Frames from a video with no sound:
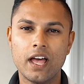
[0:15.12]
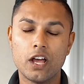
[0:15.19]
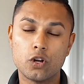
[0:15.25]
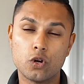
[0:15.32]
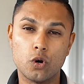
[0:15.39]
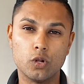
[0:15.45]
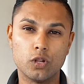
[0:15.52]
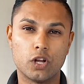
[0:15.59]

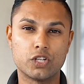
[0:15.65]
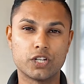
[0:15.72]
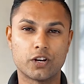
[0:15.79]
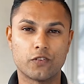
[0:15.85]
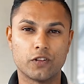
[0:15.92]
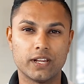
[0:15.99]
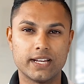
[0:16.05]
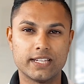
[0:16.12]

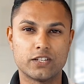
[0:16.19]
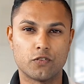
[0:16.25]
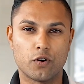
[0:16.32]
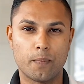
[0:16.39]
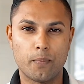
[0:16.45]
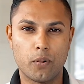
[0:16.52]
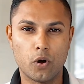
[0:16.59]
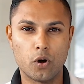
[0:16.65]
Corelogic released a
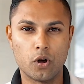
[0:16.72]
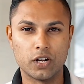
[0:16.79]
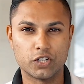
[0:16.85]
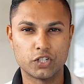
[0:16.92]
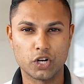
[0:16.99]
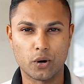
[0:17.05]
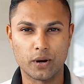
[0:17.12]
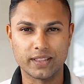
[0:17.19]
report
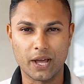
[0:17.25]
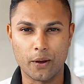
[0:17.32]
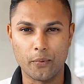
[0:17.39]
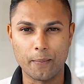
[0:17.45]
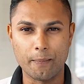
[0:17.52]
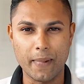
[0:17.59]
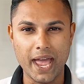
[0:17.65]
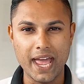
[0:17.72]
showing that
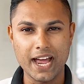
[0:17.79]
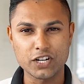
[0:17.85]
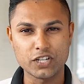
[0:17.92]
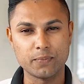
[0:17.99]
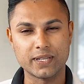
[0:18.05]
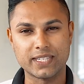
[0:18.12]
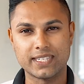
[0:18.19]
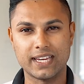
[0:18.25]
we may
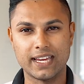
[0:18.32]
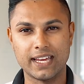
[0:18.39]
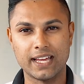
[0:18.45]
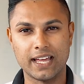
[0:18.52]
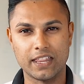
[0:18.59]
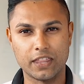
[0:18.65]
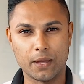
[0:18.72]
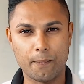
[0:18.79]
actually be seeing
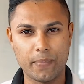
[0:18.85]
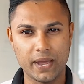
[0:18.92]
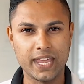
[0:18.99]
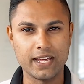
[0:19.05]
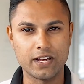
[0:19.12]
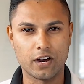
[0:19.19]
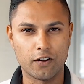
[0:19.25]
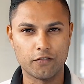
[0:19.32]
the
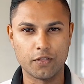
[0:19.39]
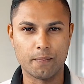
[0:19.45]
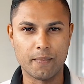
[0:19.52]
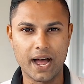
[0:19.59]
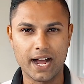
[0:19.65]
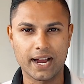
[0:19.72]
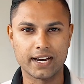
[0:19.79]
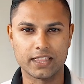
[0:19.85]
peak of the
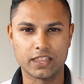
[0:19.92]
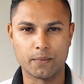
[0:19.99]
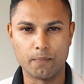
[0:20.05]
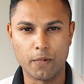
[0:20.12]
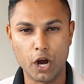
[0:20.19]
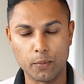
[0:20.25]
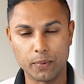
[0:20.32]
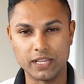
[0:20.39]
market at the
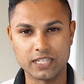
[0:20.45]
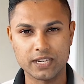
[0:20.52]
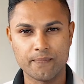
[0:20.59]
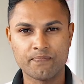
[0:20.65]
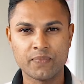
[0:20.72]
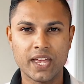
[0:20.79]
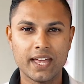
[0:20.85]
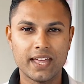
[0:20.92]
moment.
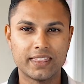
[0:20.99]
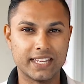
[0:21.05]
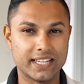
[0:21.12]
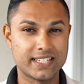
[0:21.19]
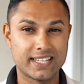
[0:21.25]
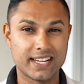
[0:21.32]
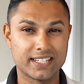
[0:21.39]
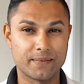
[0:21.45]

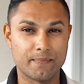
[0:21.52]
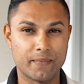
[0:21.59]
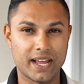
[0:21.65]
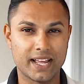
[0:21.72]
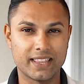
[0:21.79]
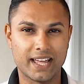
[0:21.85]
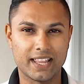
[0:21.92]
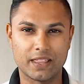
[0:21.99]
This doesn't
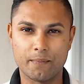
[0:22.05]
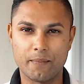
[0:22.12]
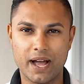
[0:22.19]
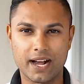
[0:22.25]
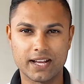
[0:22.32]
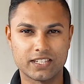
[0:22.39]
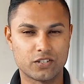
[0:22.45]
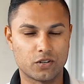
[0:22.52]
mean that the
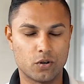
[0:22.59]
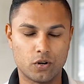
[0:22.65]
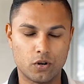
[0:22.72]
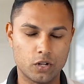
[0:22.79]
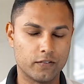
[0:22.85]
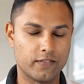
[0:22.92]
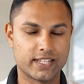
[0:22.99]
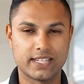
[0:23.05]
market's
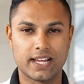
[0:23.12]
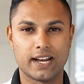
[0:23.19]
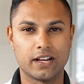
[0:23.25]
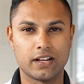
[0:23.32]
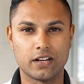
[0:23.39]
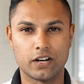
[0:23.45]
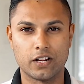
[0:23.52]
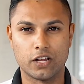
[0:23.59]
all of a
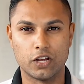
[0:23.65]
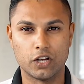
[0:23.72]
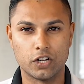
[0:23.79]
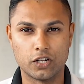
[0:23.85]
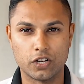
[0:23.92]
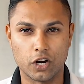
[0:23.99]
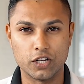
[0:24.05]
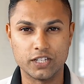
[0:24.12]
sudden going
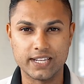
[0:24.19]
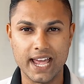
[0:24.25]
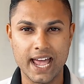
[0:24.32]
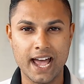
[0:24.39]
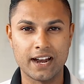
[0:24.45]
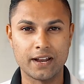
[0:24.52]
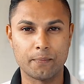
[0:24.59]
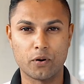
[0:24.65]
to go
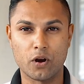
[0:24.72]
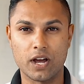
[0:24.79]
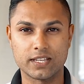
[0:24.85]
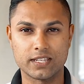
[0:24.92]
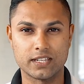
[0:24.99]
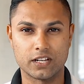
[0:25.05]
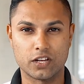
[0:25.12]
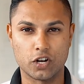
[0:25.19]
down and
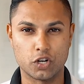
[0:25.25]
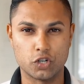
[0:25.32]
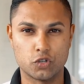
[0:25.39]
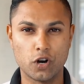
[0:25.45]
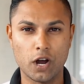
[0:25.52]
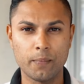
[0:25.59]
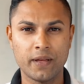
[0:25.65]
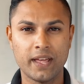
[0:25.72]
prices are going to
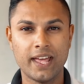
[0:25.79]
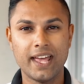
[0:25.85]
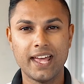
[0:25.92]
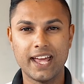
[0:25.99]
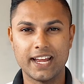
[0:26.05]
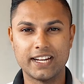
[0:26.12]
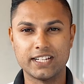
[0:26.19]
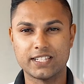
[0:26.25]
drop.
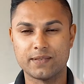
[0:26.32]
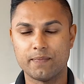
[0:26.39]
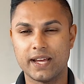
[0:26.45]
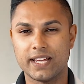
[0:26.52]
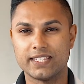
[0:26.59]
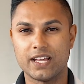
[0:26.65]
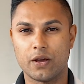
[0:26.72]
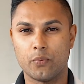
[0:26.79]
It just
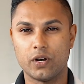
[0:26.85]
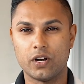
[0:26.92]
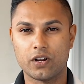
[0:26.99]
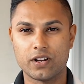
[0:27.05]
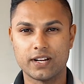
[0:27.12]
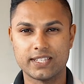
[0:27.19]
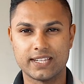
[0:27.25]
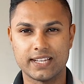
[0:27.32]
means that we're not
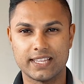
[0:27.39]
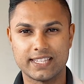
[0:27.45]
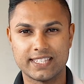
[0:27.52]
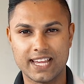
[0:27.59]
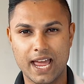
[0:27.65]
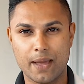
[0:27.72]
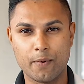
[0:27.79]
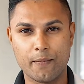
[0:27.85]
going to see the
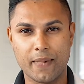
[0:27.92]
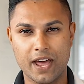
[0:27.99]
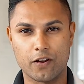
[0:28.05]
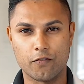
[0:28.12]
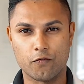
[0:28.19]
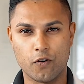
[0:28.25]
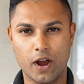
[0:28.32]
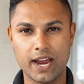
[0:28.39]
same amount
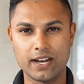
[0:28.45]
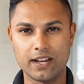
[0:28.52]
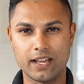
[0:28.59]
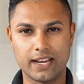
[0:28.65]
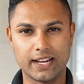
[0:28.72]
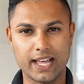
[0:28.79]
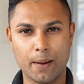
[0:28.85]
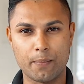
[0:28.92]
of rate
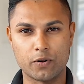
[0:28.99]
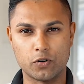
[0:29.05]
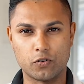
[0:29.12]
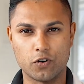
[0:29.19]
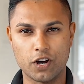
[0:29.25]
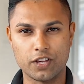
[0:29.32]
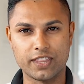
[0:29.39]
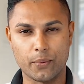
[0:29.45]
in capital
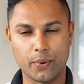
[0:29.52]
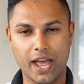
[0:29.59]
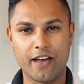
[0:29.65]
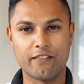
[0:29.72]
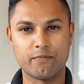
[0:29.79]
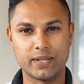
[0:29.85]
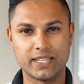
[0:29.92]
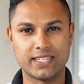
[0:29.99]
growth that we
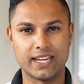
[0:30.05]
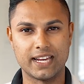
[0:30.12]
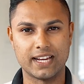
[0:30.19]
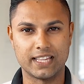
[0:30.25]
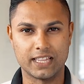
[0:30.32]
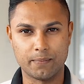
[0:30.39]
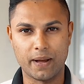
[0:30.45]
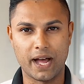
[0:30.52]
have been seeing
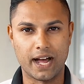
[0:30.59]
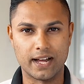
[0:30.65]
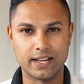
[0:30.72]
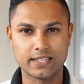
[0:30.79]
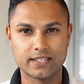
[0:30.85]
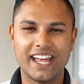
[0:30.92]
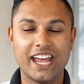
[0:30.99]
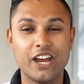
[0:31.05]
in the
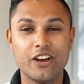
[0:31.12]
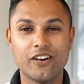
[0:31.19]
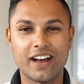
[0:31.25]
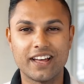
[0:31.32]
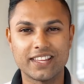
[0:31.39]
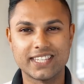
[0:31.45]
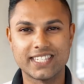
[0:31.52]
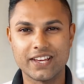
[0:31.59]
past. Here
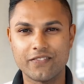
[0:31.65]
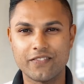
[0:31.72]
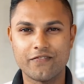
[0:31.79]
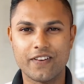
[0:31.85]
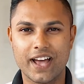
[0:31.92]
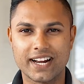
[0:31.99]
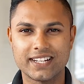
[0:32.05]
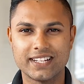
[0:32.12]
are the 7
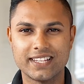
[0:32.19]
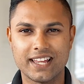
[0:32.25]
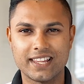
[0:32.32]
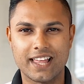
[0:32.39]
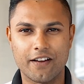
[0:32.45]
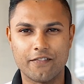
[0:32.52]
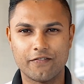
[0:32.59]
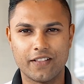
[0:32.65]
factors
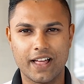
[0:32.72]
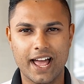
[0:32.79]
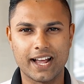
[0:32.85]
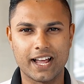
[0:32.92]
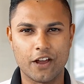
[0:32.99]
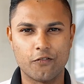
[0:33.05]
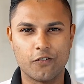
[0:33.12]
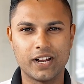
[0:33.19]
that
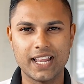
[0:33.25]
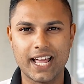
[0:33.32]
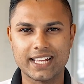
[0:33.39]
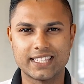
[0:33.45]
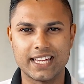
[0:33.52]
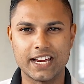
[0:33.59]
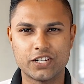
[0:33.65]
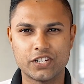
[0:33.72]
flag a
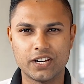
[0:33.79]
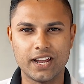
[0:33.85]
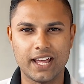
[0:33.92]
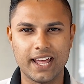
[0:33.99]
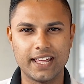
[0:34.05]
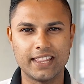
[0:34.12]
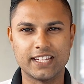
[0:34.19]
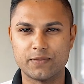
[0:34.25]
relaxation
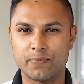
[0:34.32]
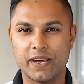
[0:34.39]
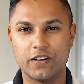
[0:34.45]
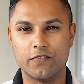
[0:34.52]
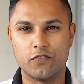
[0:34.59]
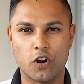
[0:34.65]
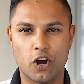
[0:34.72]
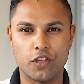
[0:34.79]
in the speed
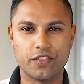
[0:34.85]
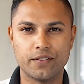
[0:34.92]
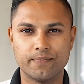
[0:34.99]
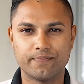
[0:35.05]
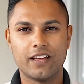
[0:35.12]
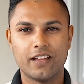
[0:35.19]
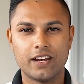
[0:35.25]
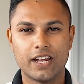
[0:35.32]
of
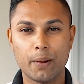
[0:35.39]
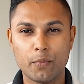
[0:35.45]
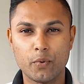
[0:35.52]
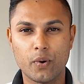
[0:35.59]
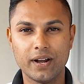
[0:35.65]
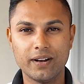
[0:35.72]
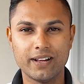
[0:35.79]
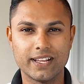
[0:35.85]
growth. Number
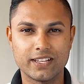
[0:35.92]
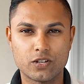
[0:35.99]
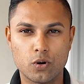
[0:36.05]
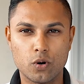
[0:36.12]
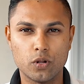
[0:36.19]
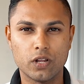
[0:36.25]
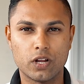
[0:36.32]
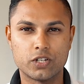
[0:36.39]
1 is
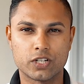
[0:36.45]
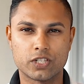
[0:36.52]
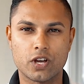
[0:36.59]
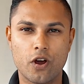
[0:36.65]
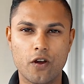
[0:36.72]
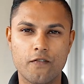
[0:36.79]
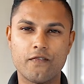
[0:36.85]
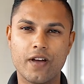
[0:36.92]
Corelogic's
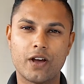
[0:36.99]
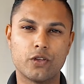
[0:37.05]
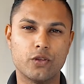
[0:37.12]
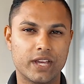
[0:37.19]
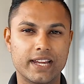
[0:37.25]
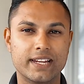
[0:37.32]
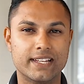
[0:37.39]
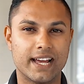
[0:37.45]
Home
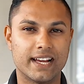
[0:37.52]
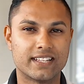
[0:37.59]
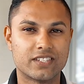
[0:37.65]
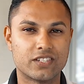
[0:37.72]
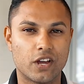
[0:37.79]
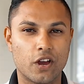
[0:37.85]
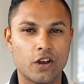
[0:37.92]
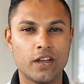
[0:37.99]
Value Index.
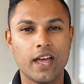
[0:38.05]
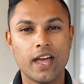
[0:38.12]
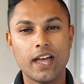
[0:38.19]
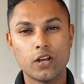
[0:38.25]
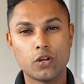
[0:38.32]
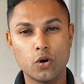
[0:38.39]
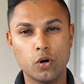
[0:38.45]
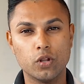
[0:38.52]
So
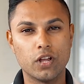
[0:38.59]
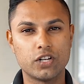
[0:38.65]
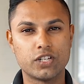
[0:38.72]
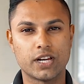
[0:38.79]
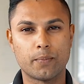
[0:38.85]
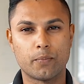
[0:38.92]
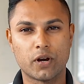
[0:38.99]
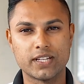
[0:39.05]

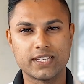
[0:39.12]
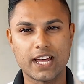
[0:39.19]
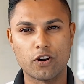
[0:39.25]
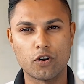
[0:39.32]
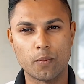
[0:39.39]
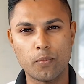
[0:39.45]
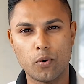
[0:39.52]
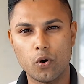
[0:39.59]
Corelogic brings out
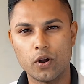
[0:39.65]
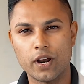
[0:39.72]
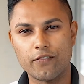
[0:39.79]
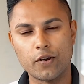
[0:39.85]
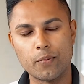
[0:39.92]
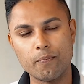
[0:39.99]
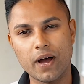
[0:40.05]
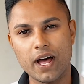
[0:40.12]
a report
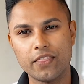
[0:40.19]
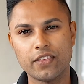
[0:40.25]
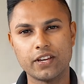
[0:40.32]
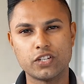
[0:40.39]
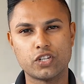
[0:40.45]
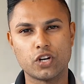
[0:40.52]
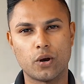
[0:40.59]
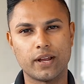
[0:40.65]
every
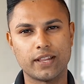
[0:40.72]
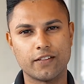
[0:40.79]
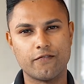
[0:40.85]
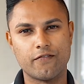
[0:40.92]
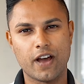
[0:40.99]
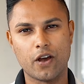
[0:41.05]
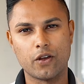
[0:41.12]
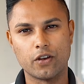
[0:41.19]
month showing the
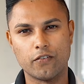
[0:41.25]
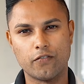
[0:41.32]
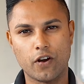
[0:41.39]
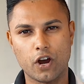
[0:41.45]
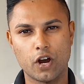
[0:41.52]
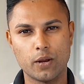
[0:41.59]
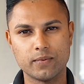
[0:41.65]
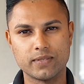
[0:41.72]
value of
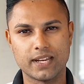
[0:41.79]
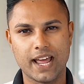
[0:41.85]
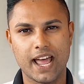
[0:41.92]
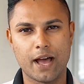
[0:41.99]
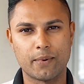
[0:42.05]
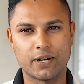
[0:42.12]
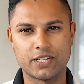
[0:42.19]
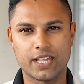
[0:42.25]
homes and
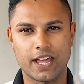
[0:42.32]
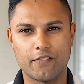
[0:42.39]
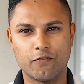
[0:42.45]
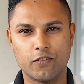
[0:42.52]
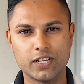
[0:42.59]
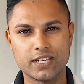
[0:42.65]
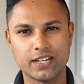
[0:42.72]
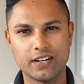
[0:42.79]
how much they've
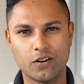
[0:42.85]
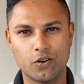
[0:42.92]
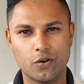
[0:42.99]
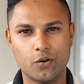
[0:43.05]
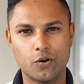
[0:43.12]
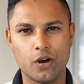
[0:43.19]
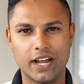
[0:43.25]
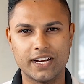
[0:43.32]
risen
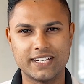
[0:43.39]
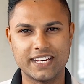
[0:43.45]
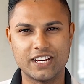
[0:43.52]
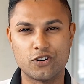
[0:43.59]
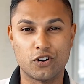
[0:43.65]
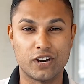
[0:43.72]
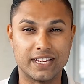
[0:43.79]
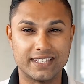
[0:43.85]
or
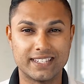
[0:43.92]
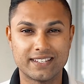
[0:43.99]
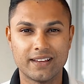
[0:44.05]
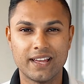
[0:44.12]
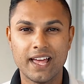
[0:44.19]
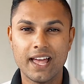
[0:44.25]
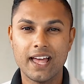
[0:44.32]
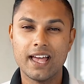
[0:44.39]
decreased.
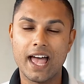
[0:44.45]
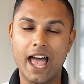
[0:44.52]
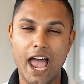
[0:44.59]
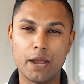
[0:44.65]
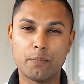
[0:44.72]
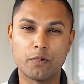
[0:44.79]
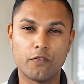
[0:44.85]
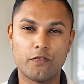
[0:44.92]

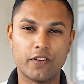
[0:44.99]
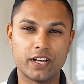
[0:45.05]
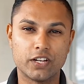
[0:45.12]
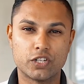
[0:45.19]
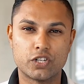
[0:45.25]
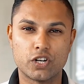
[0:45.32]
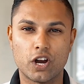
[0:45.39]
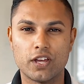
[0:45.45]
April
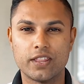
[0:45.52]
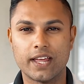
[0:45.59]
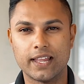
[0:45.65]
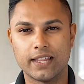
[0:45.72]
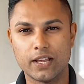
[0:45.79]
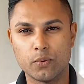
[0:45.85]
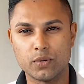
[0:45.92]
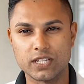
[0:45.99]
figures show
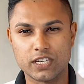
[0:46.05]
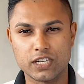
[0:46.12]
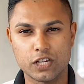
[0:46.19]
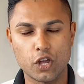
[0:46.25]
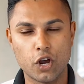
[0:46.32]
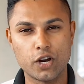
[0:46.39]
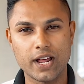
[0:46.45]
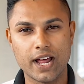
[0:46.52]
that there was a
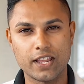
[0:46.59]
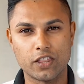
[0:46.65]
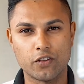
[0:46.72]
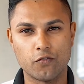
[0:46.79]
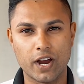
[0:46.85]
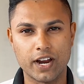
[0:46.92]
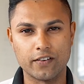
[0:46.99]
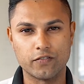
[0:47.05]
slowdown in
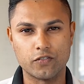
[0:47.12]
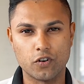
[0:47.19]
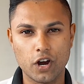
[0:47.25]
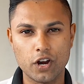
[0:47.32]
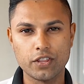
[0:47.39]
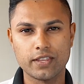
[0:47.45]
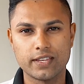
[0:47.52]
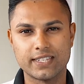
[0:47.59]
the rate of
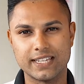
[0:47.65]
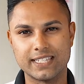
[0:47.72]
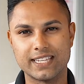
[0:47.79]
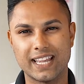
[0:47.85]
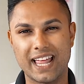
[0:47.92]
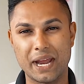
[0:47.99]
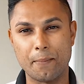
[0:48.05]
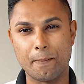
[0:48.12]
growth since
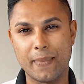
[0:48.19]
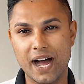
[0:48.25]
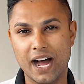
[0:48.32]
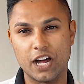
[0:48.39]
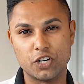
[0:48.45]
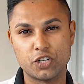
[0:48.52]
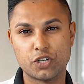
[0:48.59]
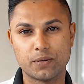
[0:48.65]
late
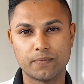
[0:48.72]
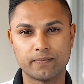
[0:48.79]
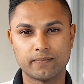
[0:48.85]
March.